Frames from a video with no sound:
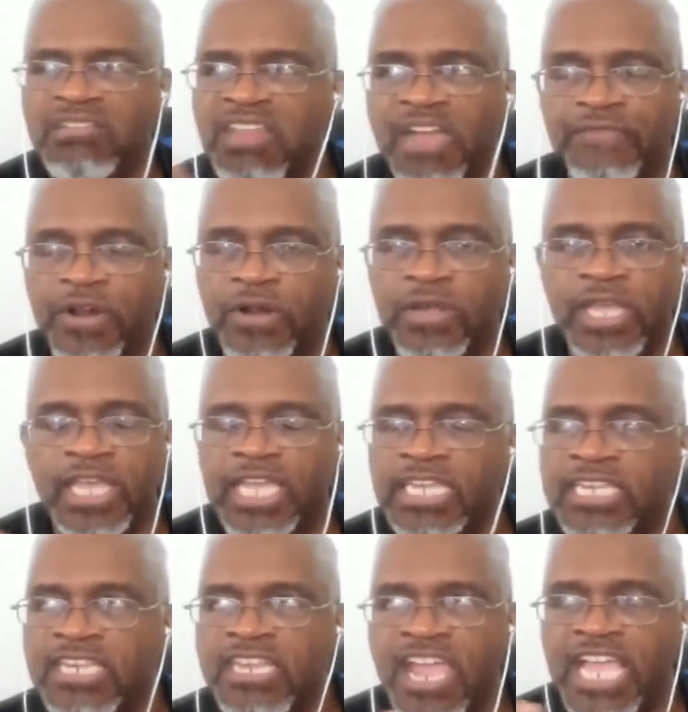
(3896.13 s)
Never.
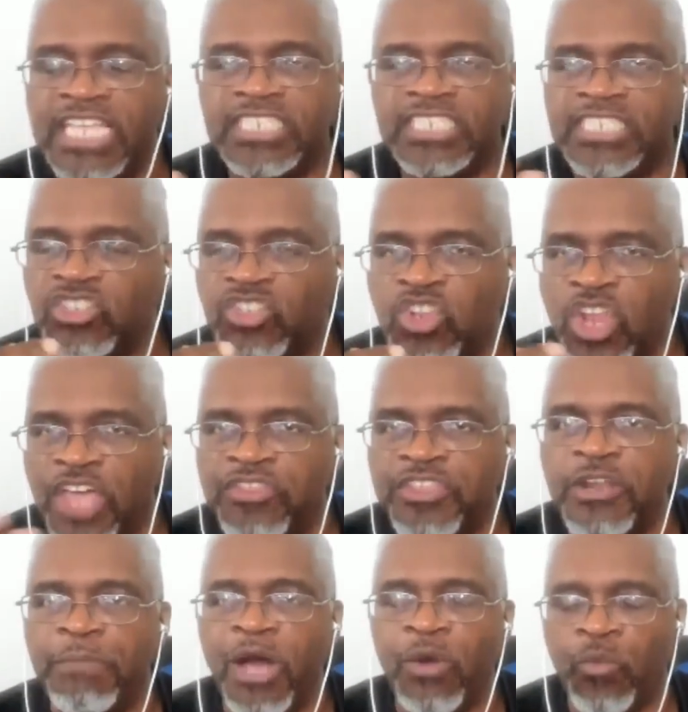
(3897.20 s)
It says
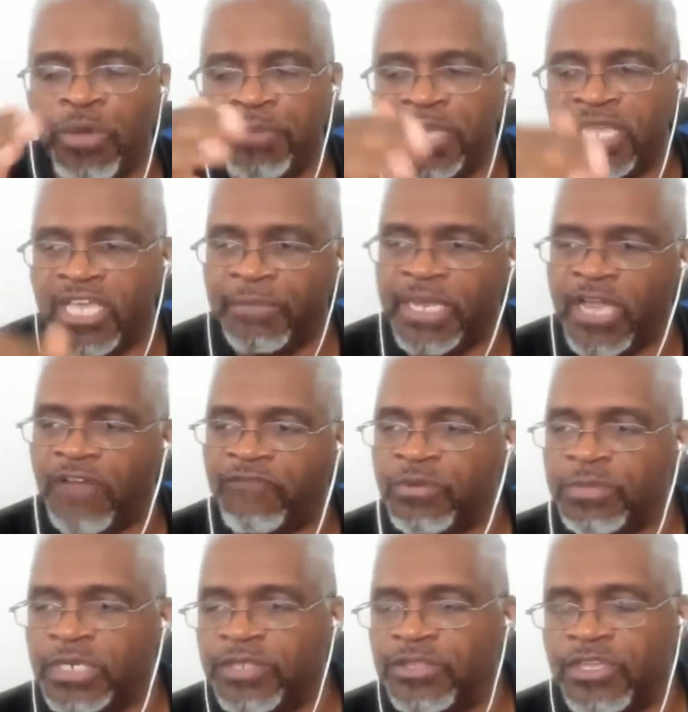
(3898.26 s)
nothing about women coming out
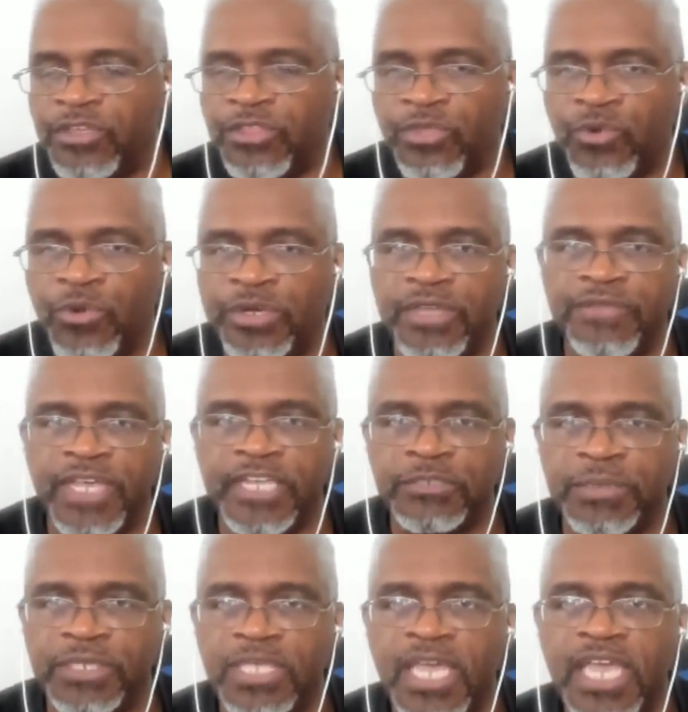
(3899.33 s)
from under the authority of the
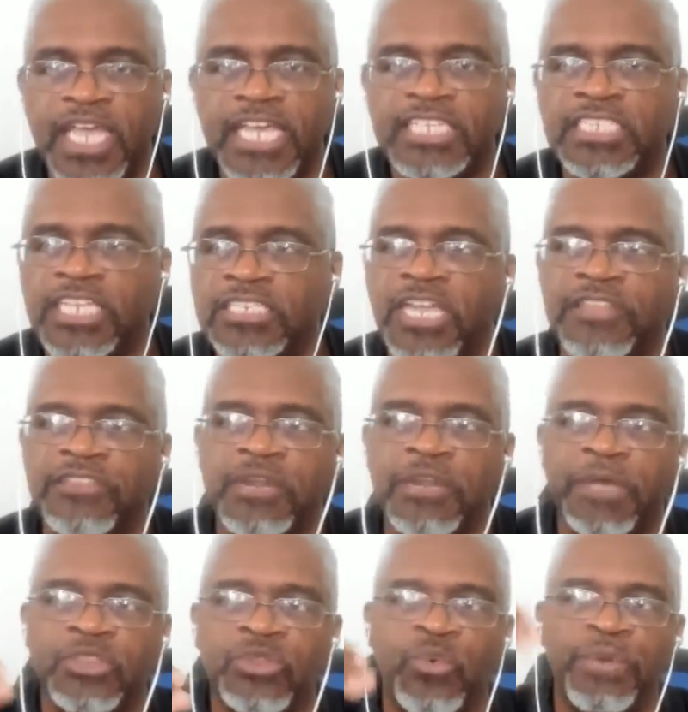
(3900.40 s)
husbands. It says
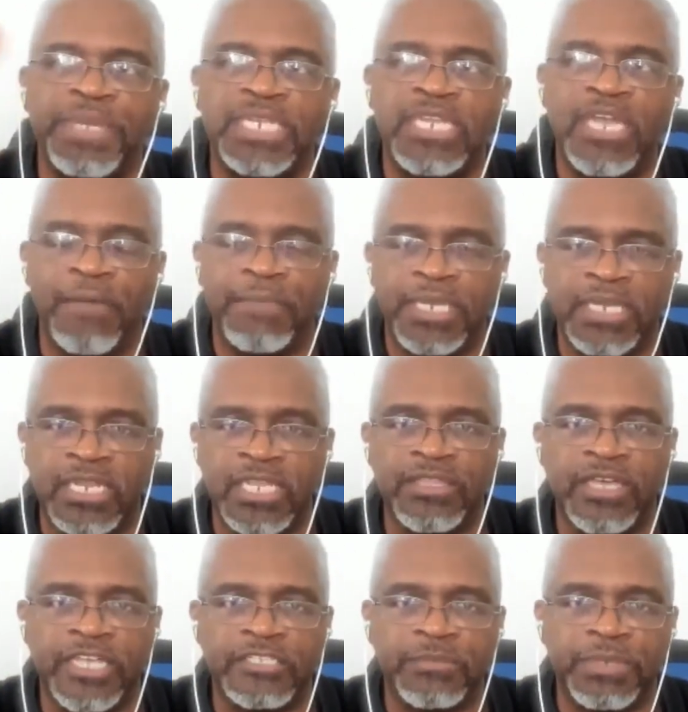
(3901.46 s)
nothing about the women dominating
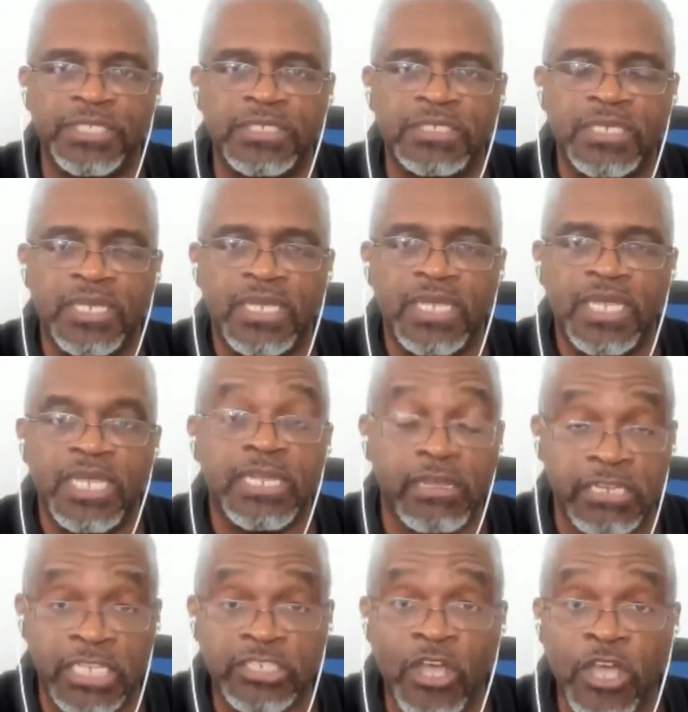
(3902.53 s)
the husbands.
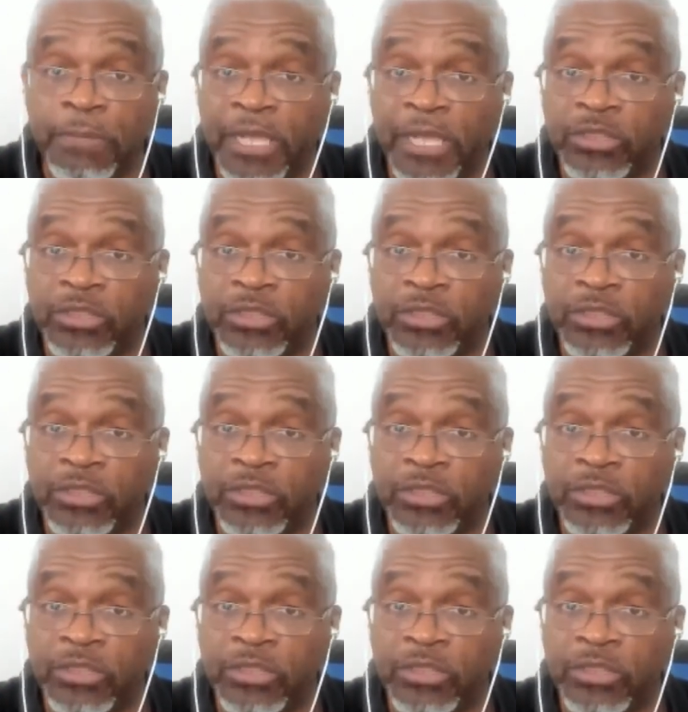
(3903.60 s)
Now, it does talk